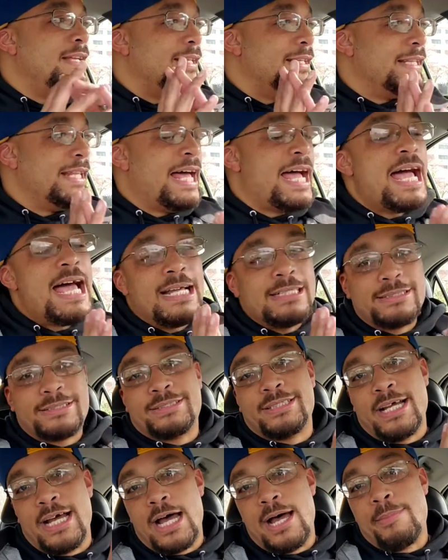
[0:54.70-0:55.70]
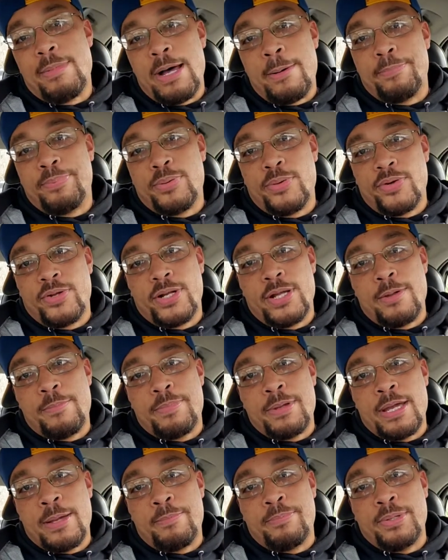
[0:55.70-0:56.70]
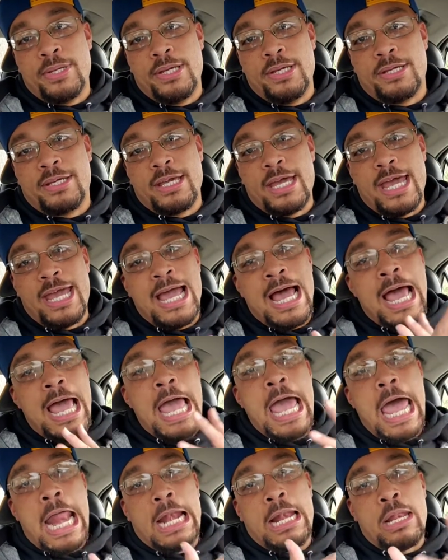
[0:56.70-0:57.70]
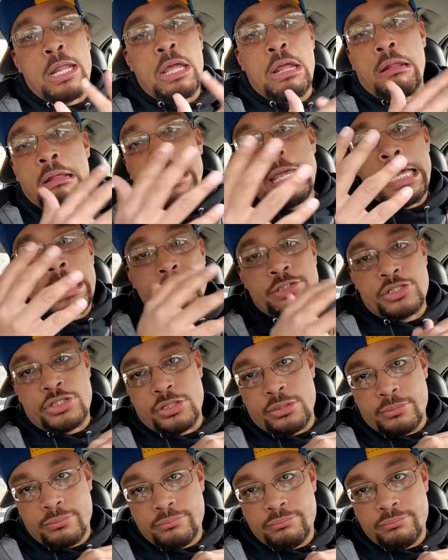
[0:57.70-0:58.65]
last time I pulled up at BK, I had a little issue.